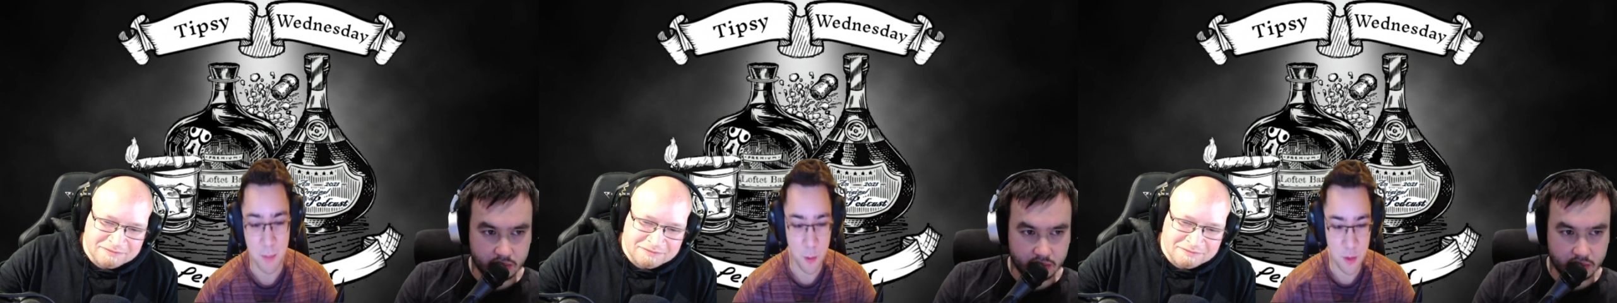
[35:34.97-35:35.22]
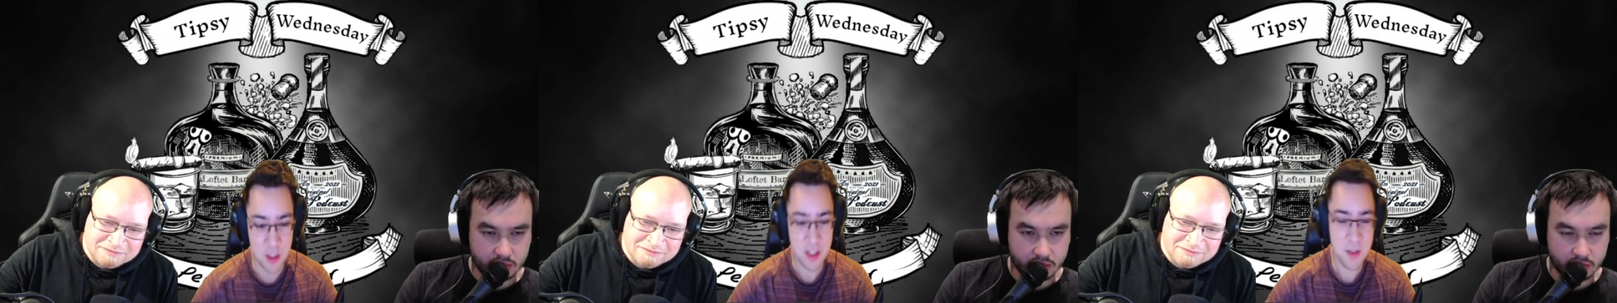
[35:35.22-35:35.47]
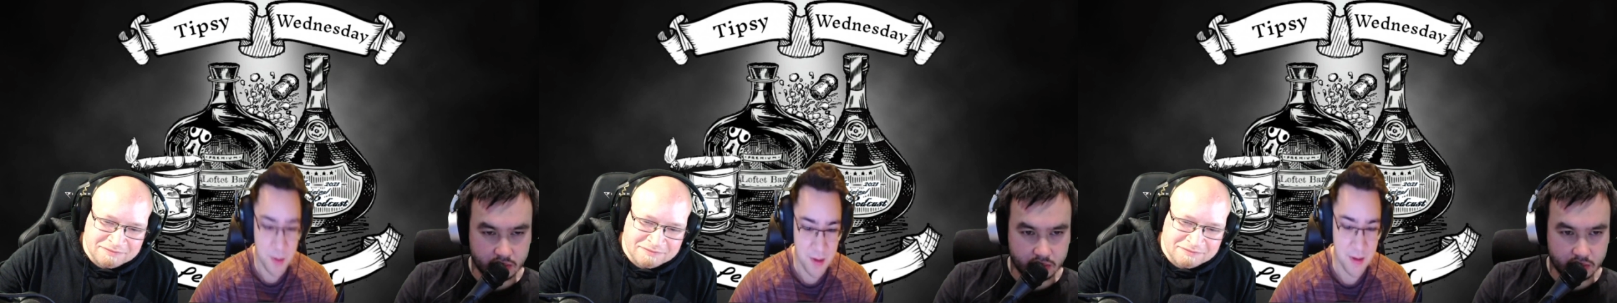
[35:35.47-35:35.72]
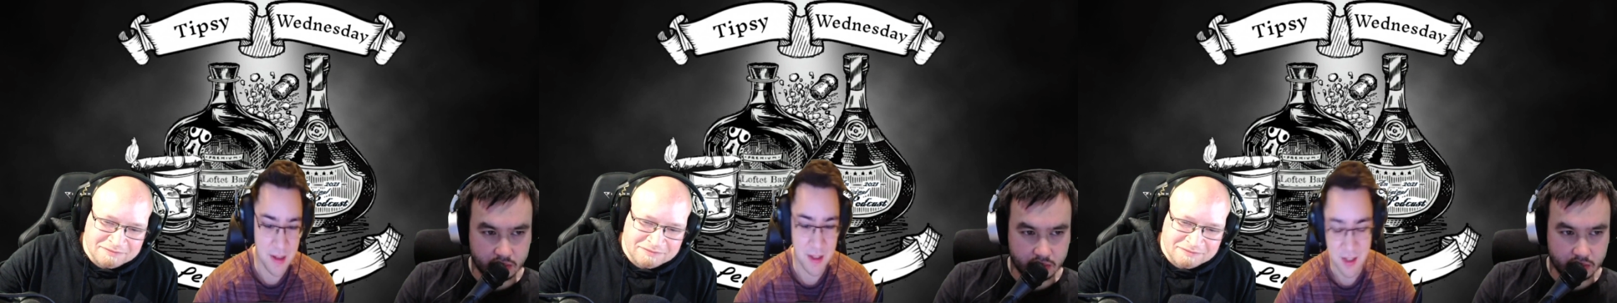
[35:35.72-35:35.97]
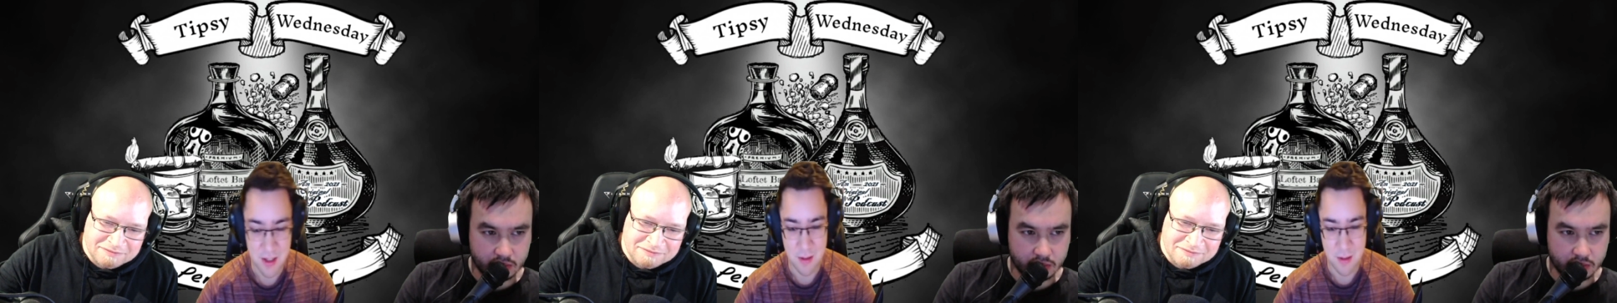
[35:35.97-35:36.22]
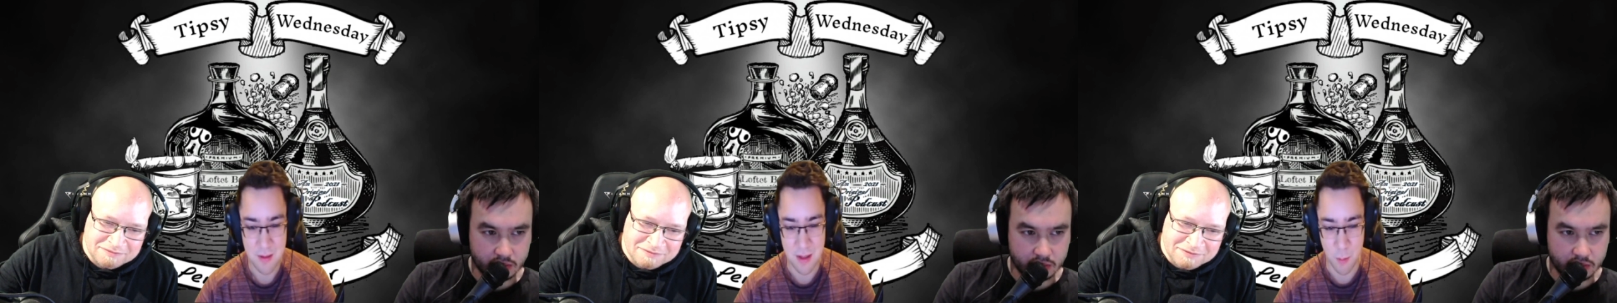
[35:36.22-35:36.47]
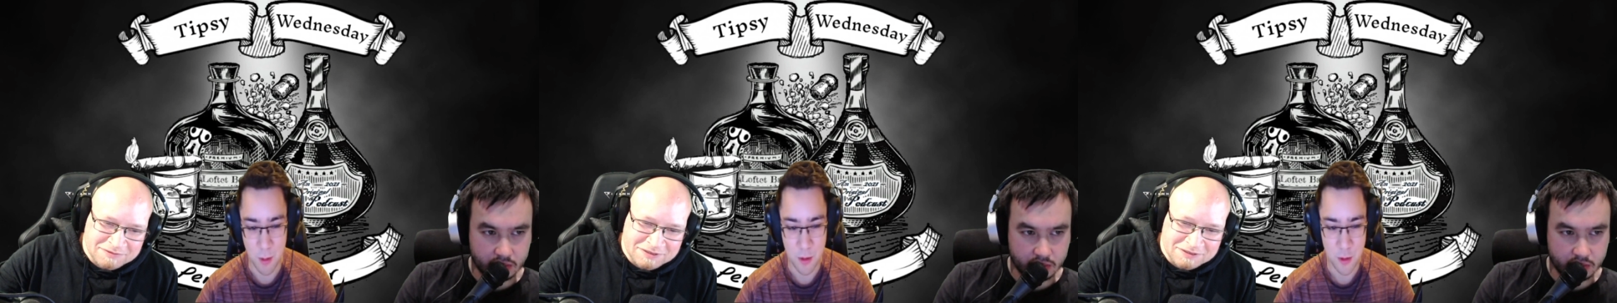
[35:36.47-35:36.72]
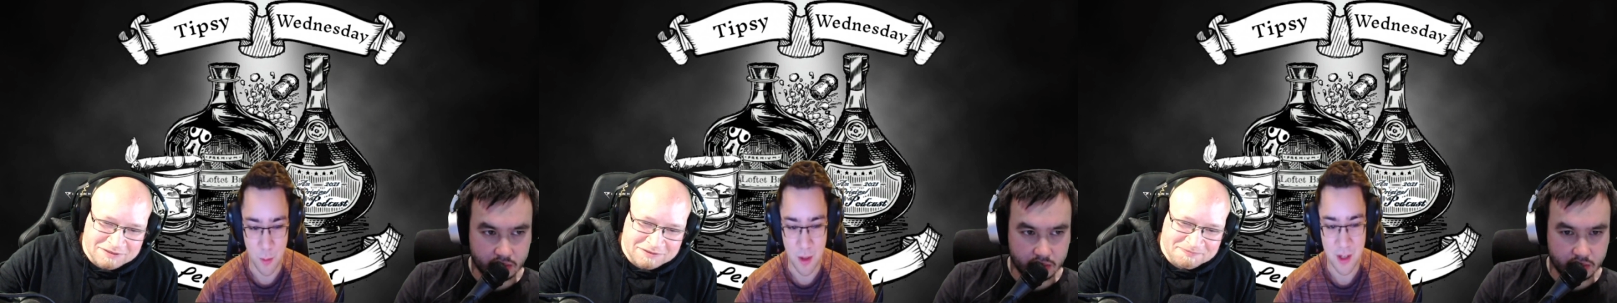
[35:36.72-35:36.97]
Speaker 1: most experience, the
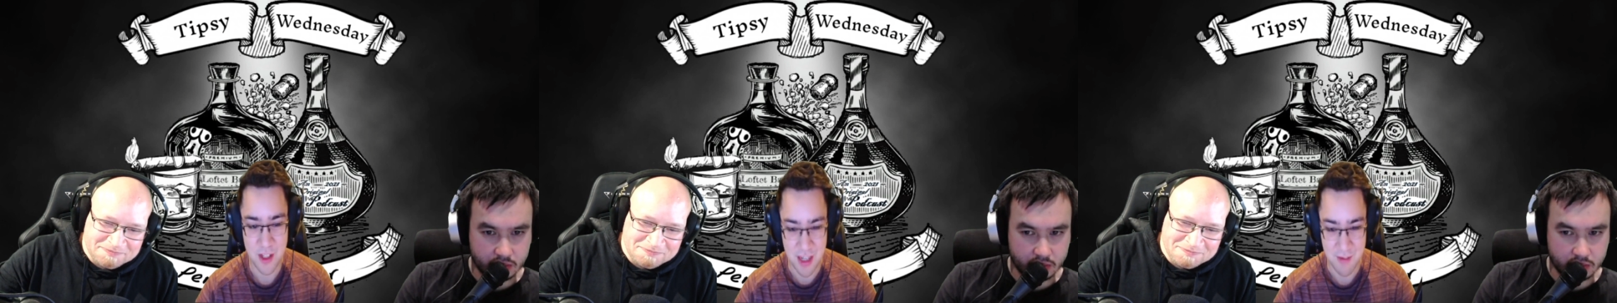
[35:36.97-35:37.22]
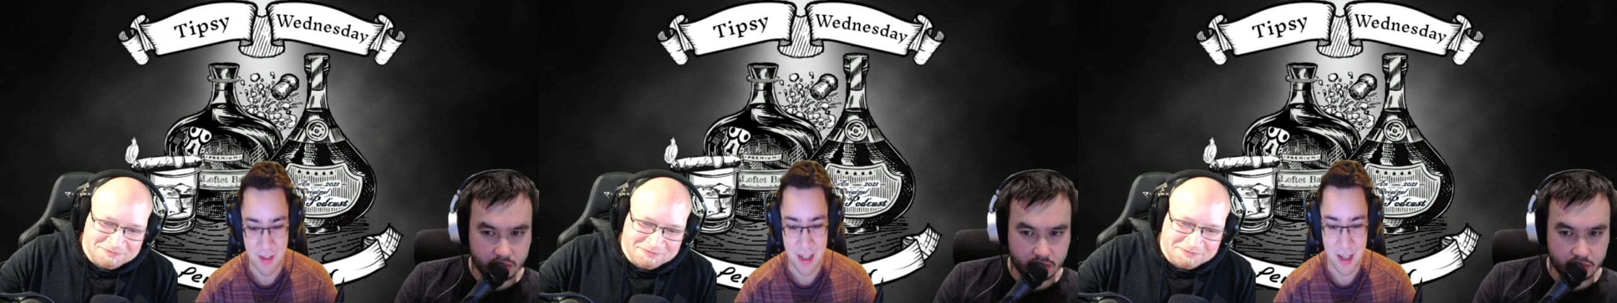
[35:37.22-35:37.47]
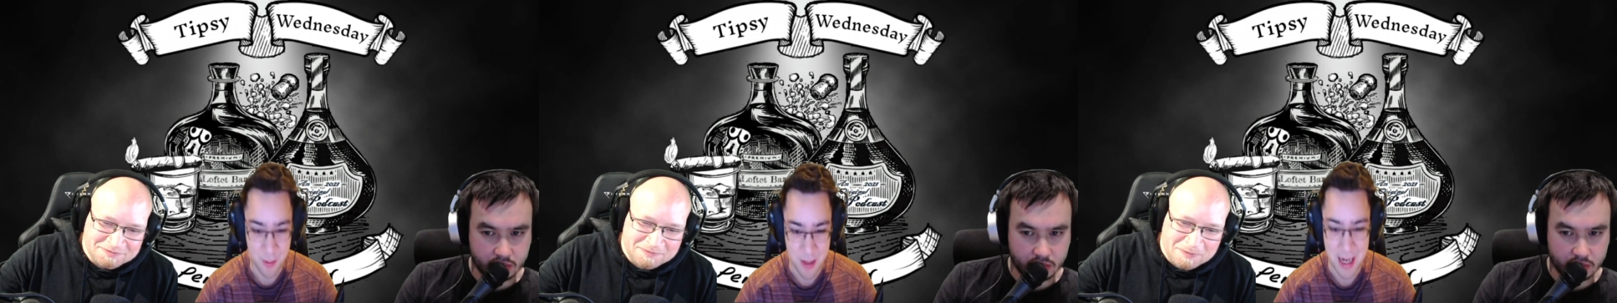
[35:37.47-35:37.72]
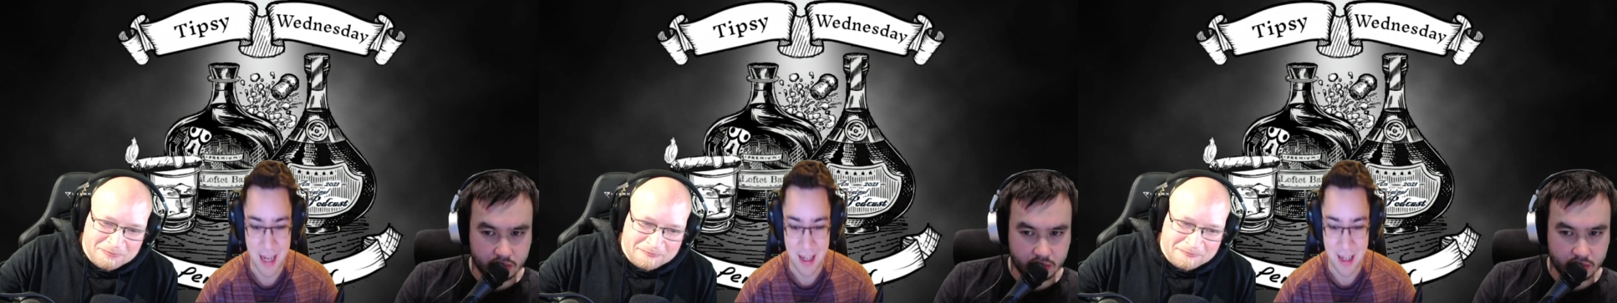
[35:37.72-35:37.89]
ones who are 70 or 80